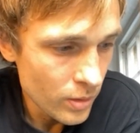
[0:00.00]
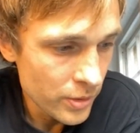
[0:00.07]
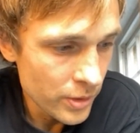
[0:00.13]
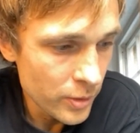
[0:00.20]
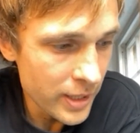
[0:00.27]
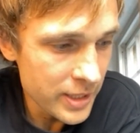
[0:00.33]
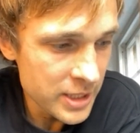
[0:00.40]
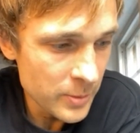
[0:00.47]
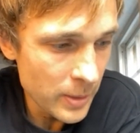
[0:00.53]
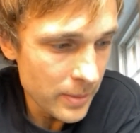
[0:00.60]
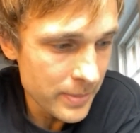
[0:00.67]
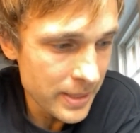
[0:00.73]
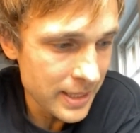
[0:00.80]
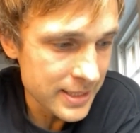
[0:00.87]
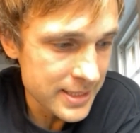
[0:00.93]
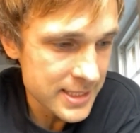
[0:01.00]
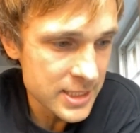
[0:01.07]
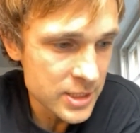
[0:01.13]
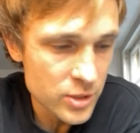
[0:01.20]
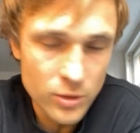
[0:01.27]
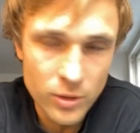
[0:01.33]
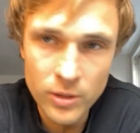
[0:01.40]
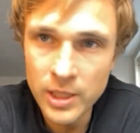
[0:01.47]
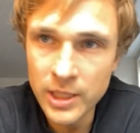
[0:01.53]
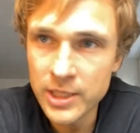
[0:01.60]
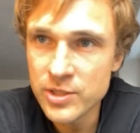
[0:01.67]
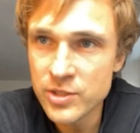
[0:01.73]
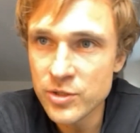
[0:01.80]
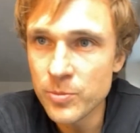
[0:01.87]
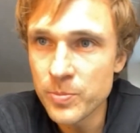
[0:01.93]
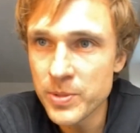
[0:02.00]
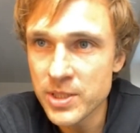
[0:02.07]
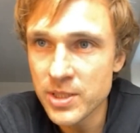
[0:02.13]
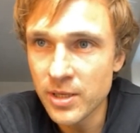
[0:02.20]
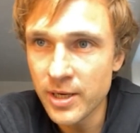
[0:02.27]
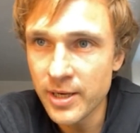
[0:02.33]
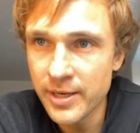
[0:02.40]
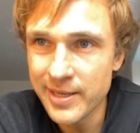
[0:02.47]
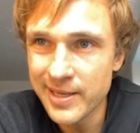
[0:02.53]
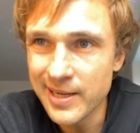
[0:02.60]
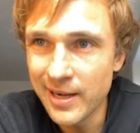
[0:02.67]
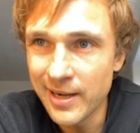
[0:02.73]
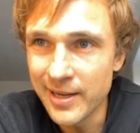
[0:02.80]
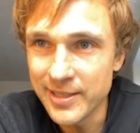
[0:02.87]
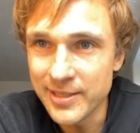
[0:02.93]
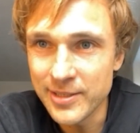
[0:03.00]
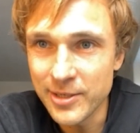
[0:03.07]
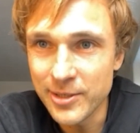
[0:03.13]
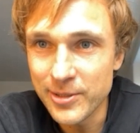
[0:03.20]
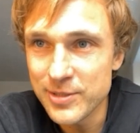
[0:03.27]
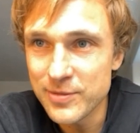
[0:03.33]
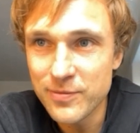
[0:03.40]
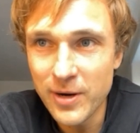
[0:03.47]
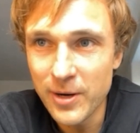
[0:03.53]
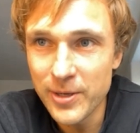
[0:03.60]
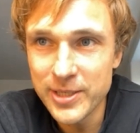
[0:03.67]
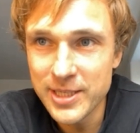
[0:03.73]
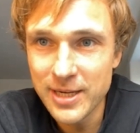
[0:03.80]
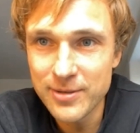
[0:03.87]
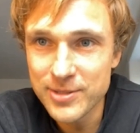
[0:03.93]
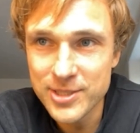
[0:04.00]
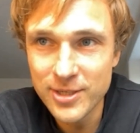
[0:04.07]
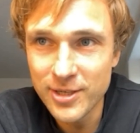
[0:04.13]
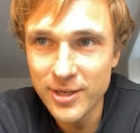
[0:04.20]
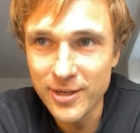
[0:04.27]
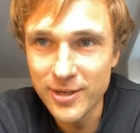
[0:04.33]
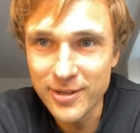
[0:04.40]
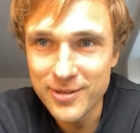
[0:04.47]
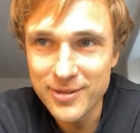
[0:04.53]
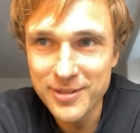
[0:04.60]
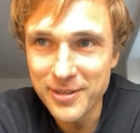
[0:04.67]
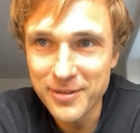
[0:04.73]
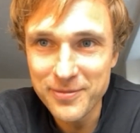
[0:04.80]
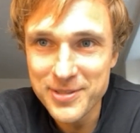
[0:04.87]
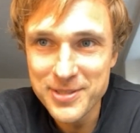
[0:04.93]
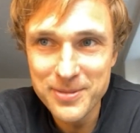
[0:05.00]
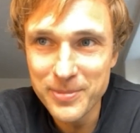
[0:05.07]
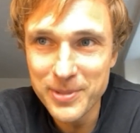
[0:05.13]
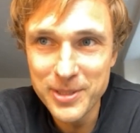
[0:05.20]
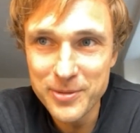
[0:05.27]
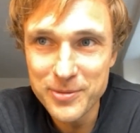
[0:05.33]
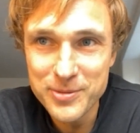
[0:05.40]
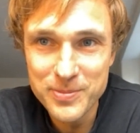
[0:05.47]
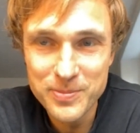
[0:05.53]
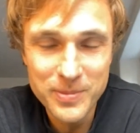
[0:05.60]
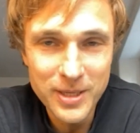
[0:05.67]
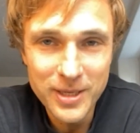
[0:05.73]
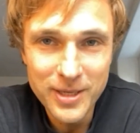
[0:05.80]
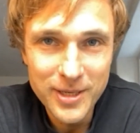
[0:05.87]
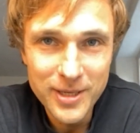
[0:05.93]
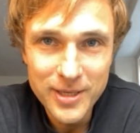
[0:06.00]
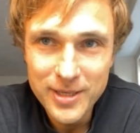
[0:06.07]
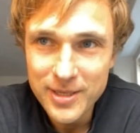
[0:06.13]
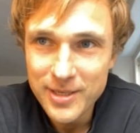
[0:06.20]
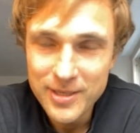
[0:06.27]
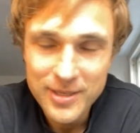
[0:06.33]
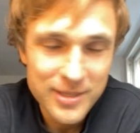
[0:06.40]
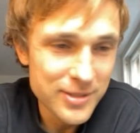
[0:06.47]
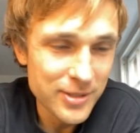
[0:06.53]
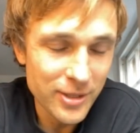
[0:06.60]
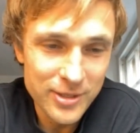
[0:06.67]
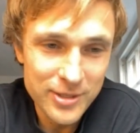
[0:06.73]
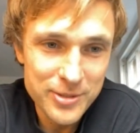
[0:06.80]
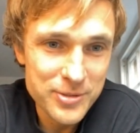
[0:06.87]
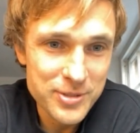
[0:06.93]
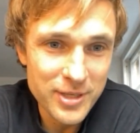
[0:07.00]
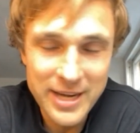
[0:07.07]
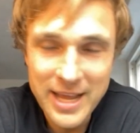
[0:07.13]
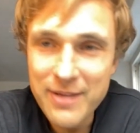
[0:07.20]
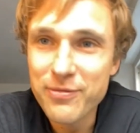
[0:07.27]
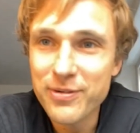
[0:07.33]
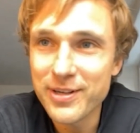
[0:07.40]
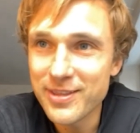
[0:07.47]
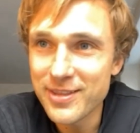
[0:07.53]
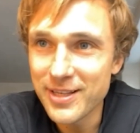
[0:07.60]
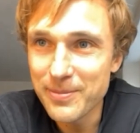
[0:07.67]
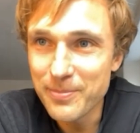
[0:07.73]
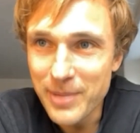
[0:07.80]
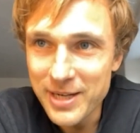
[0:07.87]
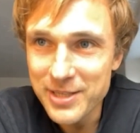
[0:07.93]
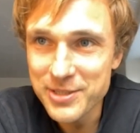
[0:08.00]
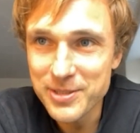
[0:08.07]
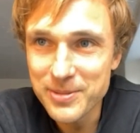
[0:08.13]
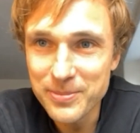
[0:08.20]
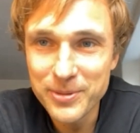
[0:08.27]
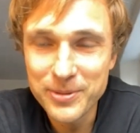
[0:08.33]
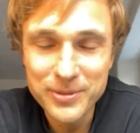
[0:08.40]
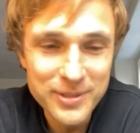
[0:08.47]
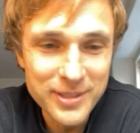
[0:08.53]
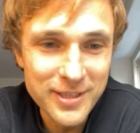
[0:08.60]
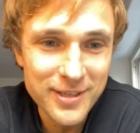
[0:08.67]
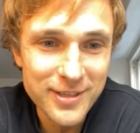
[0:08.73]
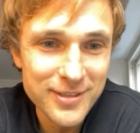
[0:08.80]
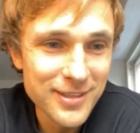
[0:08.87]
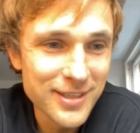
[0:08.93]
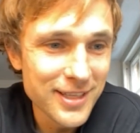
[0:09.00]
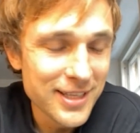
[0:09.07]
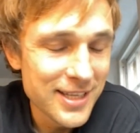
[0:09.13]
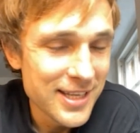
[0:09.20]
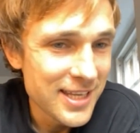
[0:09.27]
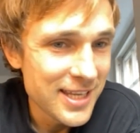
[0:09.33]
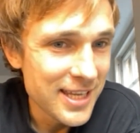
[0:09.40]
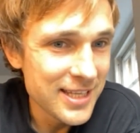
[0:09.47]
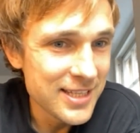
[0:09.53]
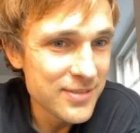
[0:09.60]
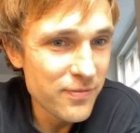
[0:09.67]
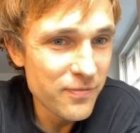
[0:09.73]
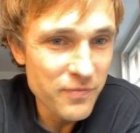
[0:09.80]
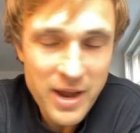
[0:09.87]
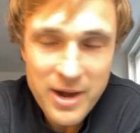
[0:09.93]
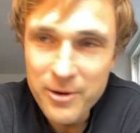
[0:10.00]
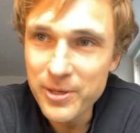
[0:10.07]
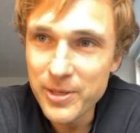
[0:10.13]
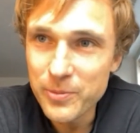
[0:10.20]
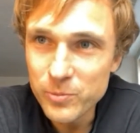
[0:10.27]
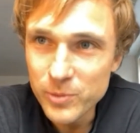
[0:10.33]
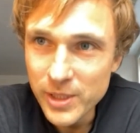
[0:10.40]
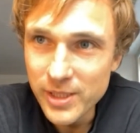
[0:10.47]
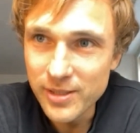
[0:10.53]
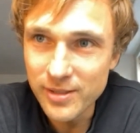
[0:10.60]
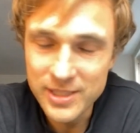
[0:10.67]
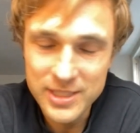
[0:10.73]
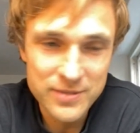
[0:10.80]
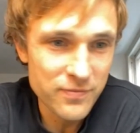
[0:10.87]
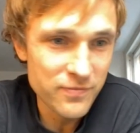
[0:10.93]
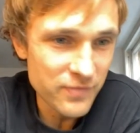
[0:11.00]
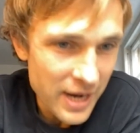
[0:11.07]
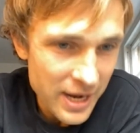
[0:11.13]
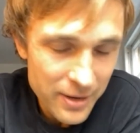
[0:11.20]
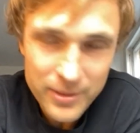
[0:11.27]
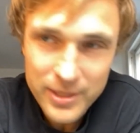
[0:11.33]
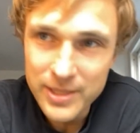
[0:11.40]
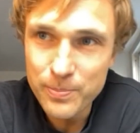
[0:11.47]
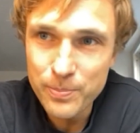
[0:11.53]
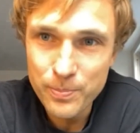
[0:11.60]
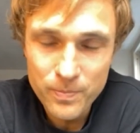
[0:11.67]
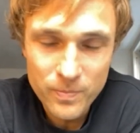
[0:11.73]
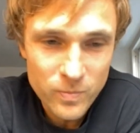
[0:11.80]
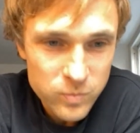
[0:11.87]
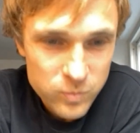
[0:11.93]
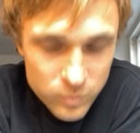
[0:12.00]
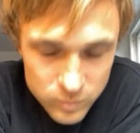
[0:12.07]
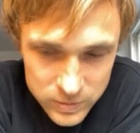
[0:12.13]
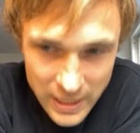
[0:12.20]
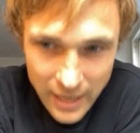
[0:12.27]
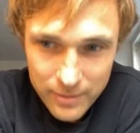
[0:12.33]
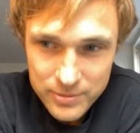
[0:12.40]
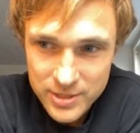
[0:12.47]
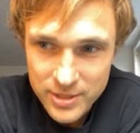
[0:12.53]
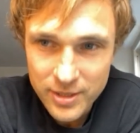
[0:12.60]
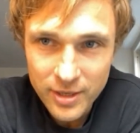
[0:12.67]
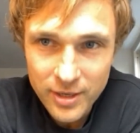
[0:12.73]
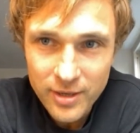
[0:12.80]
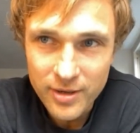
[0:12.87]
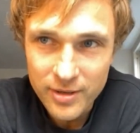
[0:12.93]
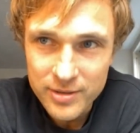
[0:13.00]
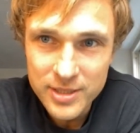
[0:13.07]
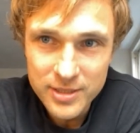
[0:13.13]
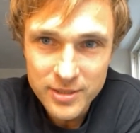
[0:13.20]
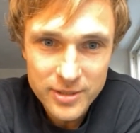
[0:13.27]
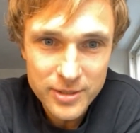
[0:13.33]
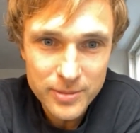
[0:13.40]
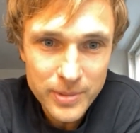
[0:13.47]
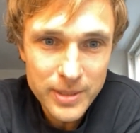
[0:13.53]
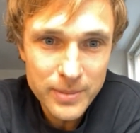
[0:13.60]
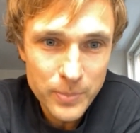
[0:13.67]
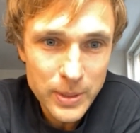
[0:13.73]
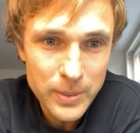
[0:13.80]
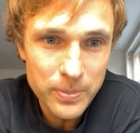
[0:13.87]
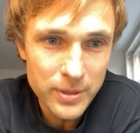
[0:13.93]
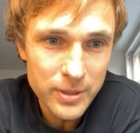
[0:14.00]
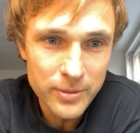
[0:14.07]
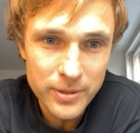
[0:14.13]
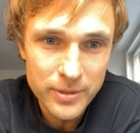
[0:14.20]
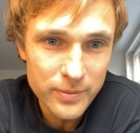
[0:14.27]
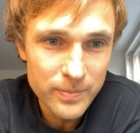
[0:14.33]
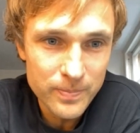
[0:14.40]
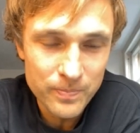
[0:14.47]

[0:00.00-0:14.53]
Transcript: great thing about Mel is he's not like a superstar kind of guy. You know, he's very down to earth. You know, for somebody who's who's done everything imaginable, you know, he's very real. He's very down to earth. You know, you meet people who are